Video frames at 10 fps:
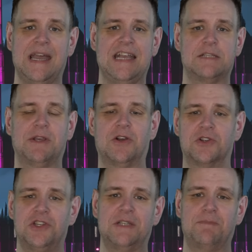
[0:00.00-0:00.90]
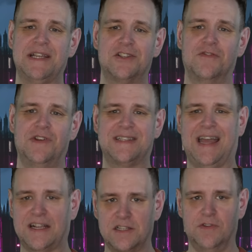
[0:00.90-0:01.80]
It's because she's pissed off at
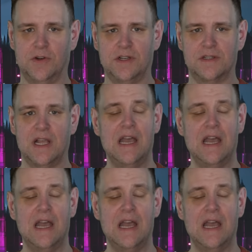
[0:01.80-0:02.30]
tax avoidance.